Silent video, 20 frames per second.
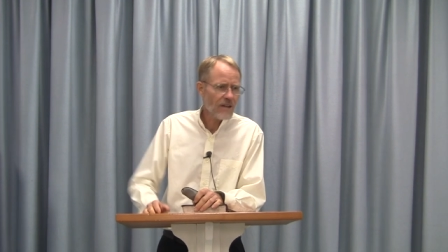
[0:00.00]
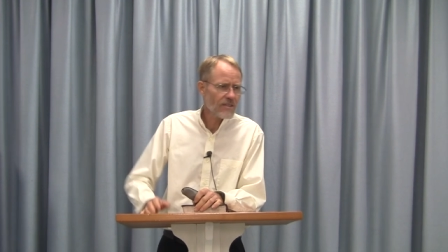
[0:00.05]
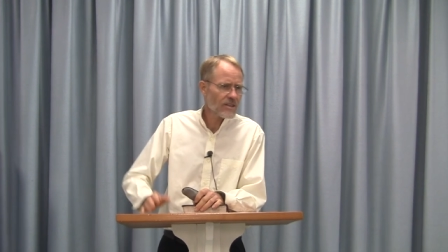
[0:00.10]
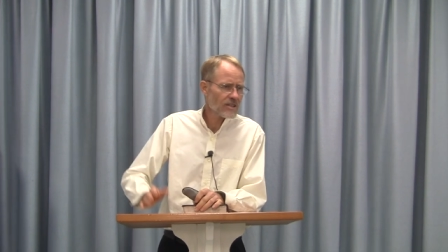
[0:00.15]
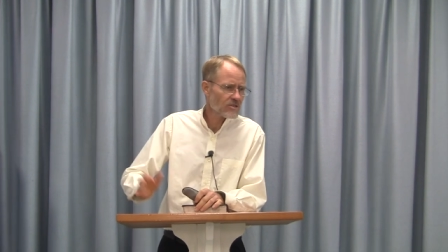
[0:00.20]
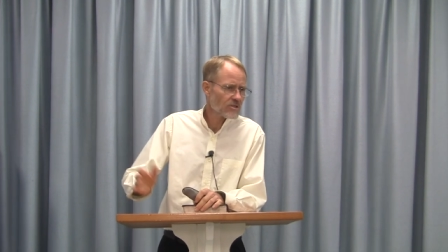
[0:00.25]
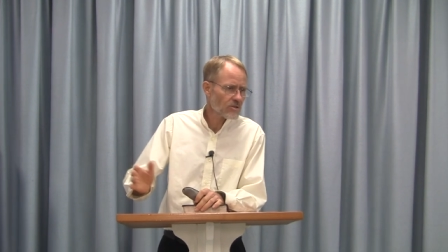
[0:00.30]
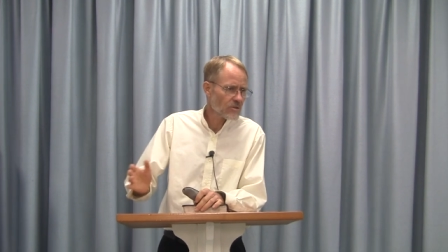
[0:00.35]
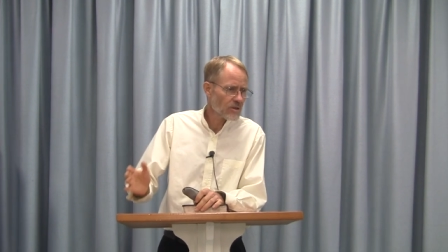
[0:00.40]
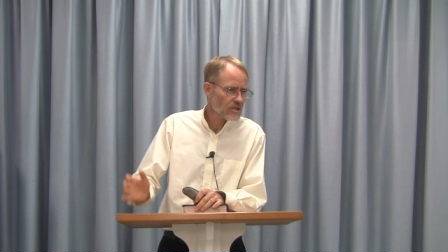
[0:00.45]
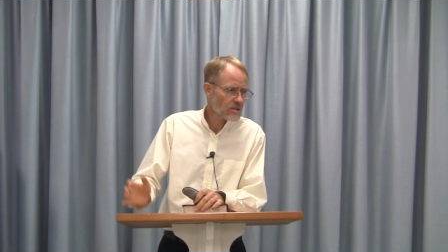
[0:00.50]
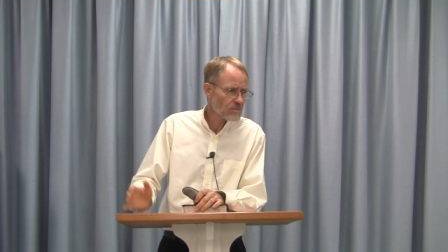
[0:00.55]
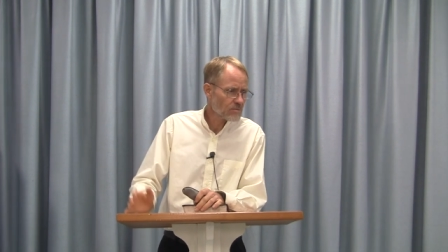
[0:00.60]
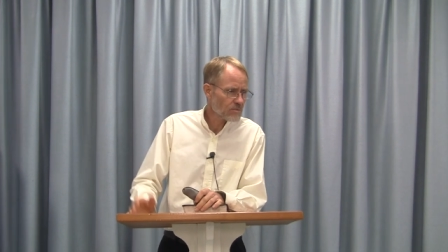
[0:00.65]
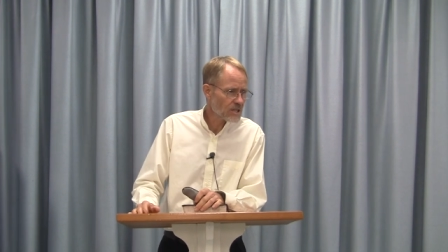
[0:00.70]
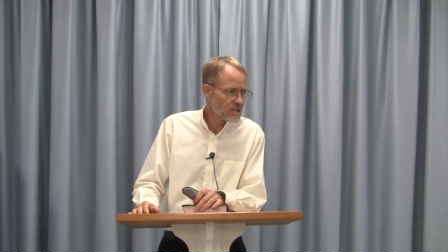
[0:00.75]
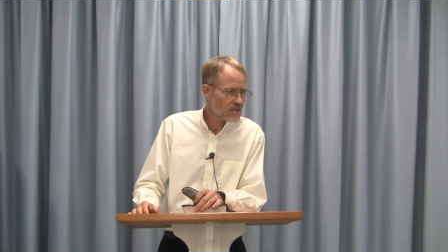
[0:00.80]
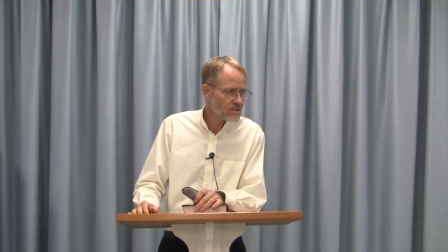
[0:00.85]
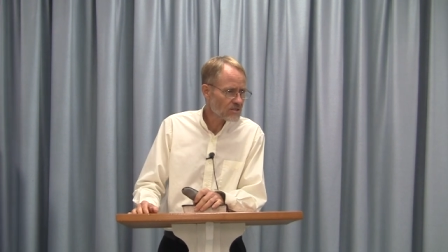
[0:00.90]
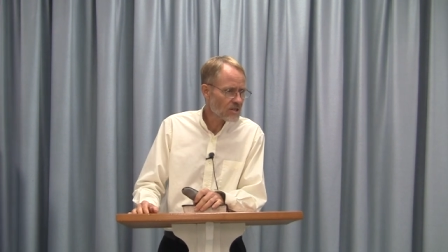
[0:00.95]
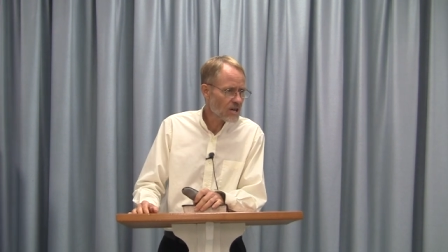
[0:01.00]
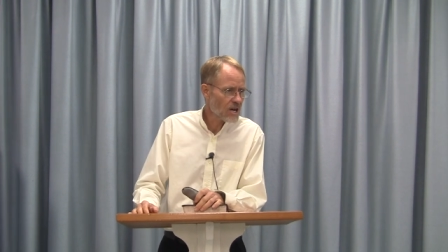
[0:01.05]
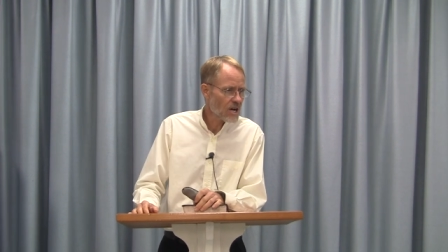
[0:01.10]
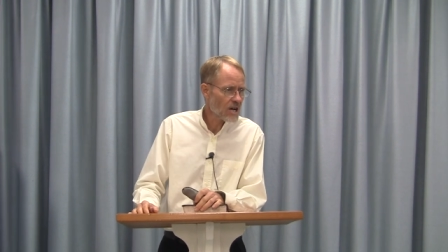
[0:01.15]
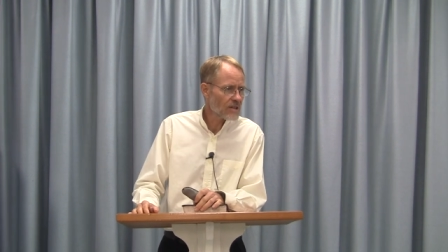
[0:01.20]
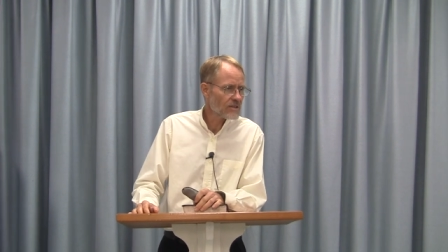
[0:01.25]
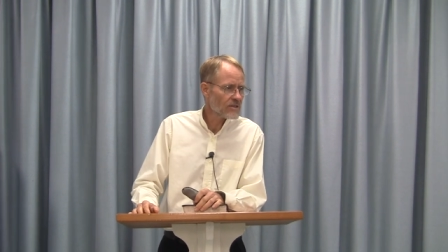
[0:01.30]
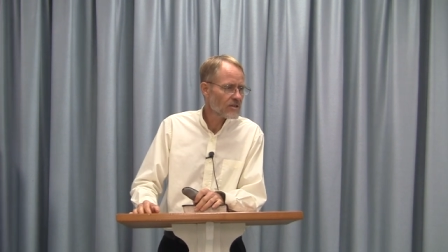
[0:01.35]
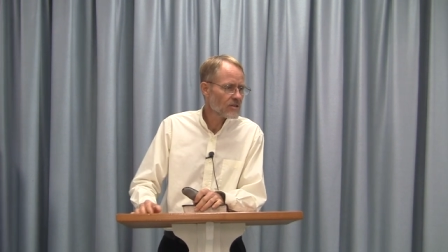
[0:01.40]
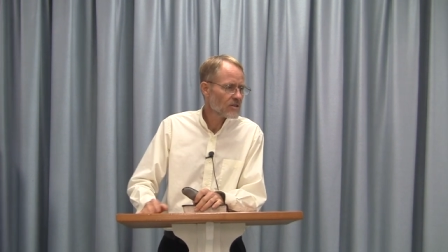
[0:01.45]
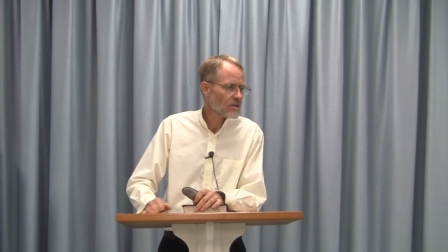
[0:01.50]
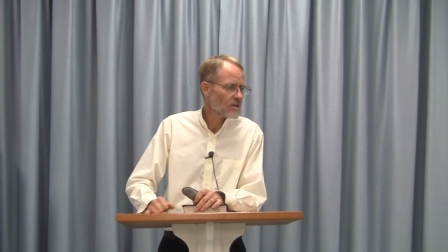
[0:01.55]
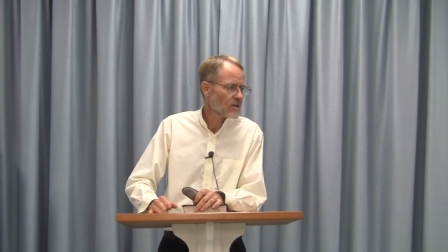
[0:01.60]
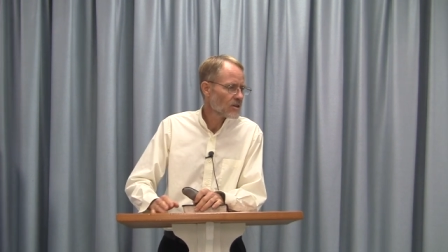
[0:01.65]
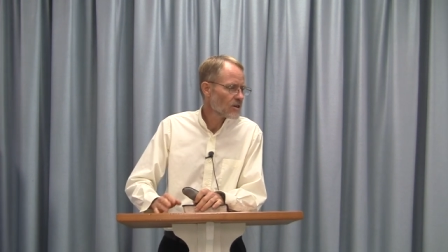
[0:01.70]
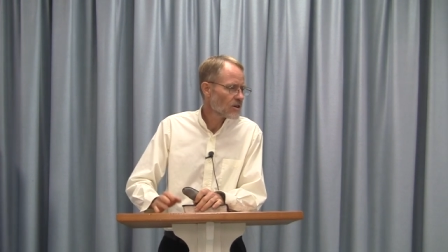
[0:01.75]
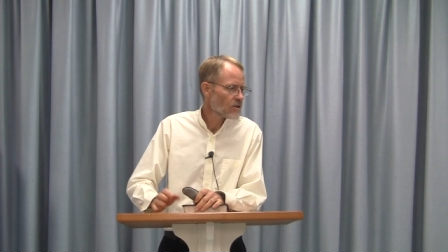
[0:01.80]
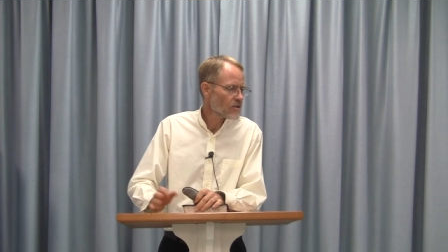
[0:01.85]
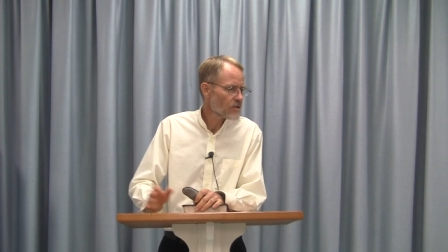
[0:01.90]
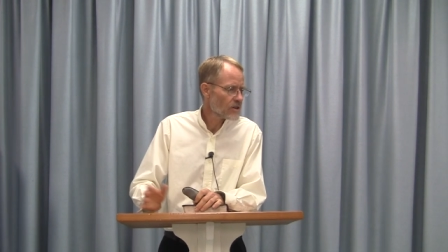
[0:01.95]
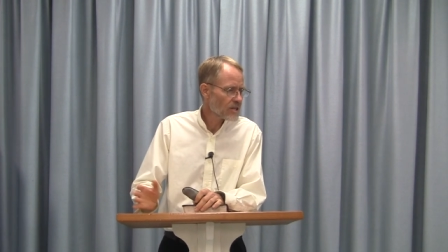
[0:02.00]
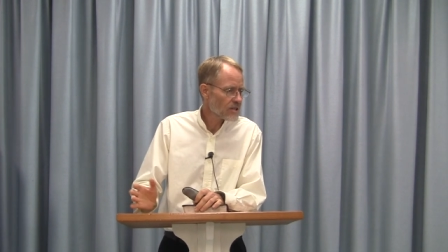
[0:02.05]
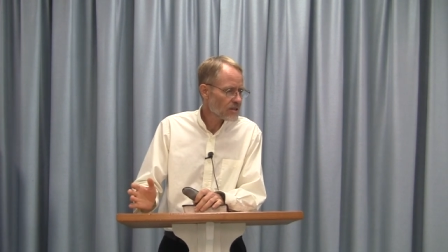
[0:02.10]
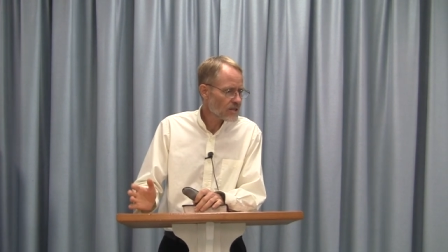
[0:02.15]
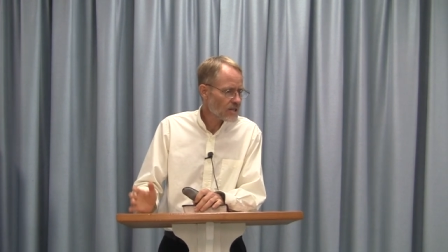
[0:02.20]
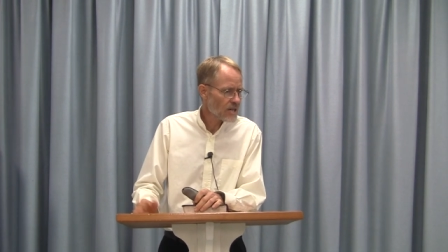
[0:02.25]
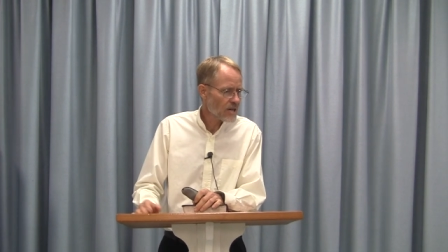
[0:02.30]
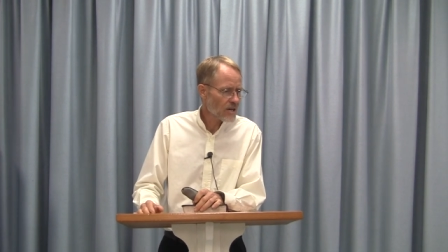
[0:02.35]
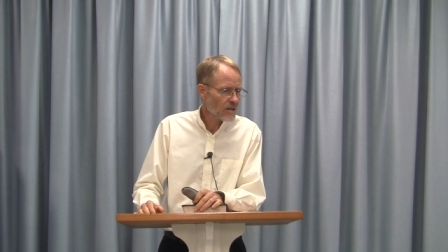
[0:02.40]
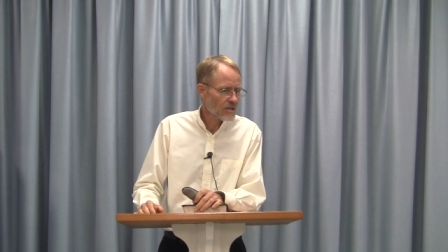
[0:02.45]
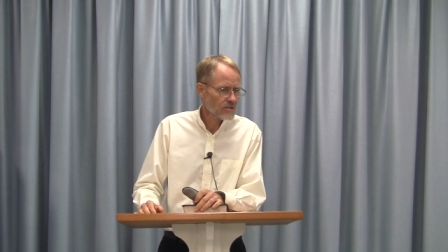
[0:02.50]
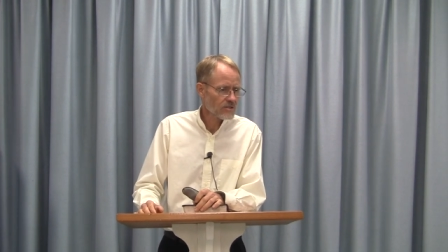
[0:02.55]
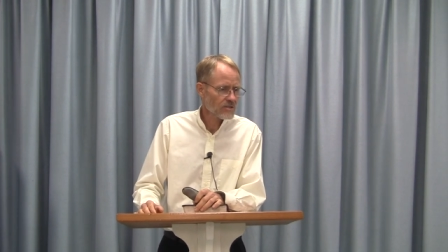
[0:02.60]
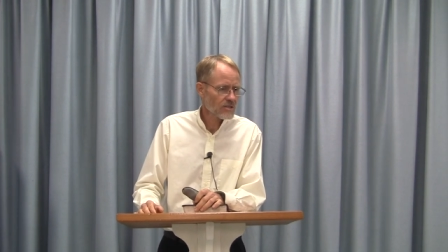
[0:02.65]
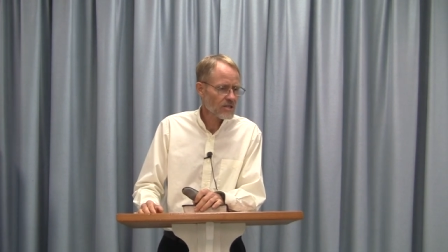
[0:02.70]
that's going to please God or anything else.